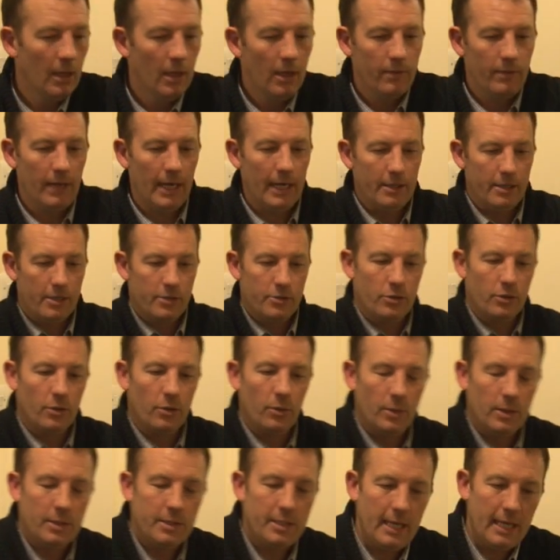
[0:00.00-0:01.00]
Right, so
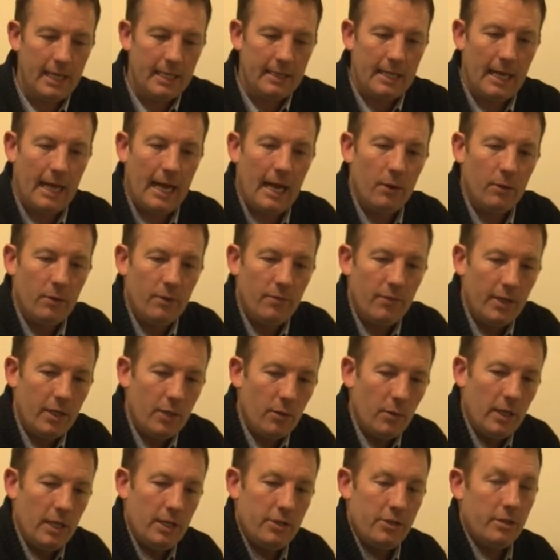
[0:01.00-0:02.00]
we'll take that out of the
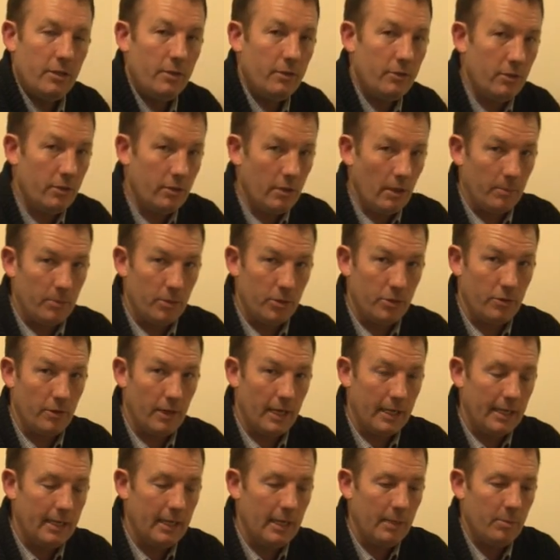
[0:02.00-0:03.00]
equation. I'm just
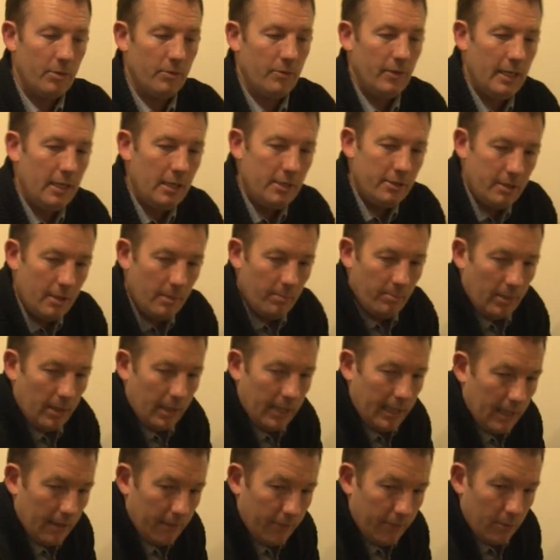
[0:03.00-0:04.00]
trying to keep it really simple
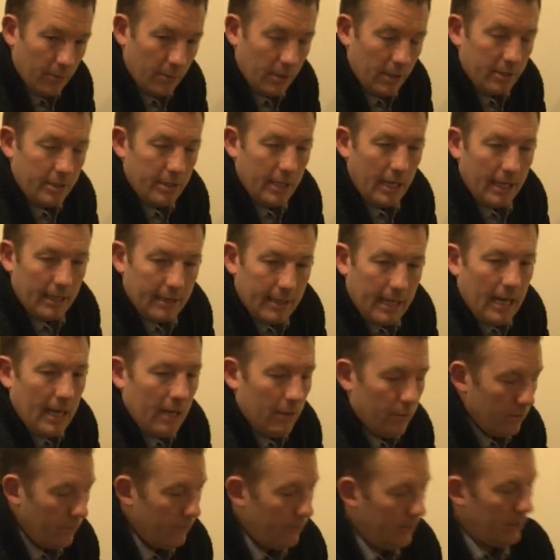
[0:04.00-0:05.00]
here. If you want to take that
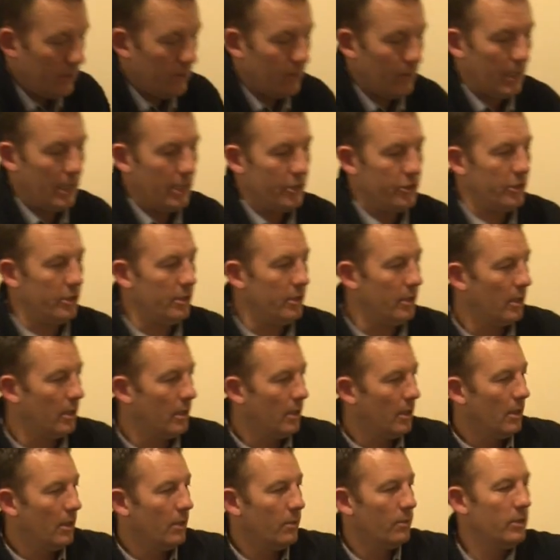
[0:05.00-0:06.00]
out of the equation,
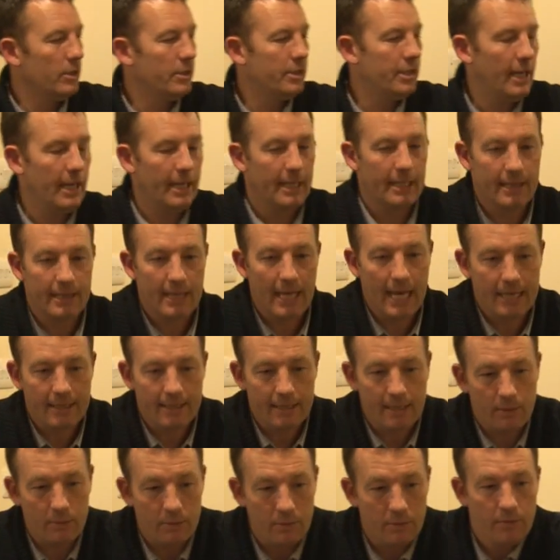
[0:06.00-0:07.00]
we'll take that
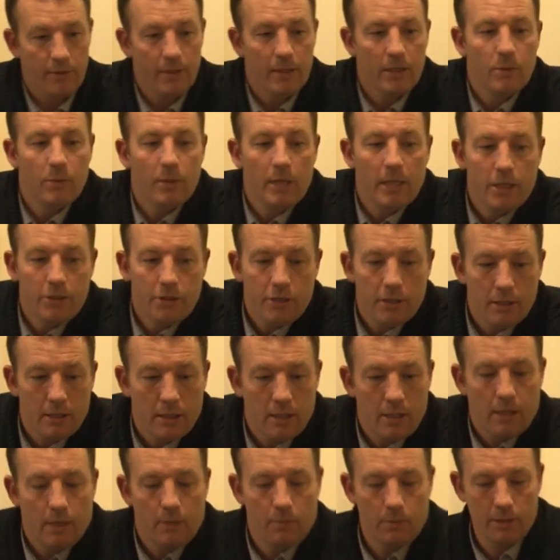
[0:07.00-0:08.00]
out of the equation,
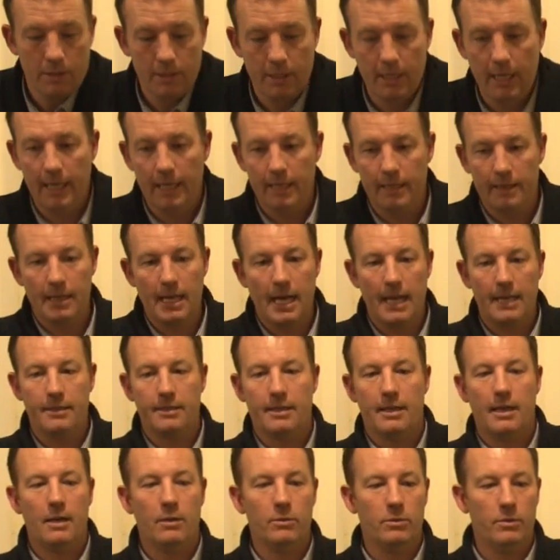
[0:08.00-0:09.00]
and we'll take that
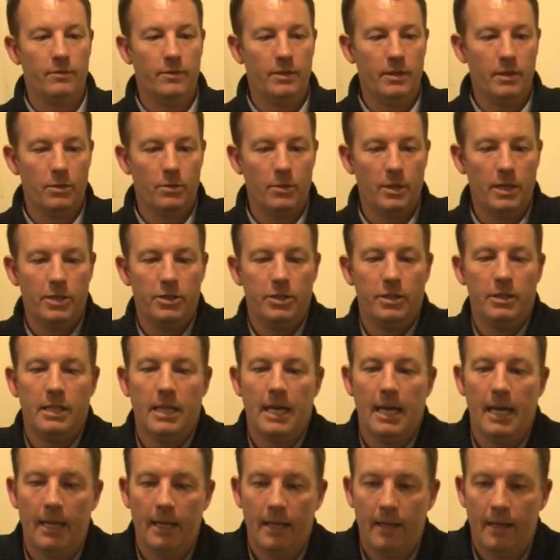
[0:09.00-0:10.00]
out of the equation
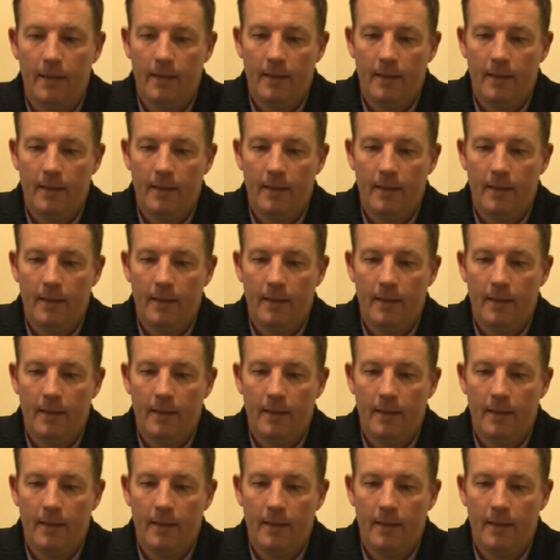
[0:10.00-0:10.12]
there.